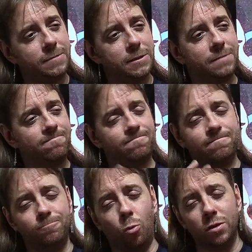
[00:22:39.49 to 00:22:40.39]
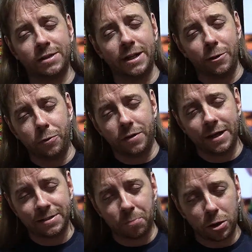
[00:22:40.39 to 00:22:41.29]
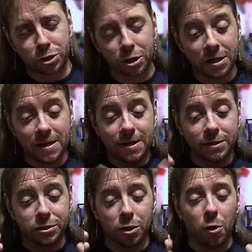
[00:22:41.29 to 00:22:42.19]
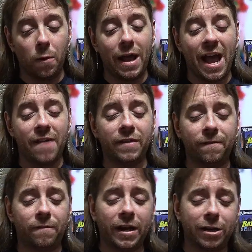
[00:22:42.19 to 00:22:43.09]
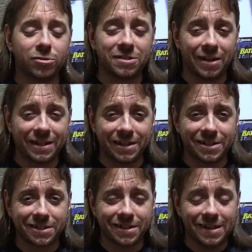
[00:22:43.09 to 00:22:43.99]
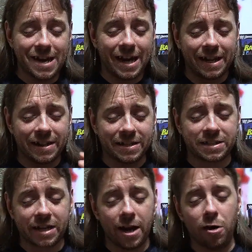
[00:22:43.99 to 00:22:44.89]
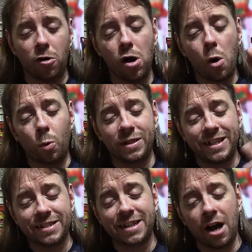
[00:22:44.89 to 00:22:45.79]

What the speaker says: Just wasn't into it as much. So having figures like this, at this scale, with this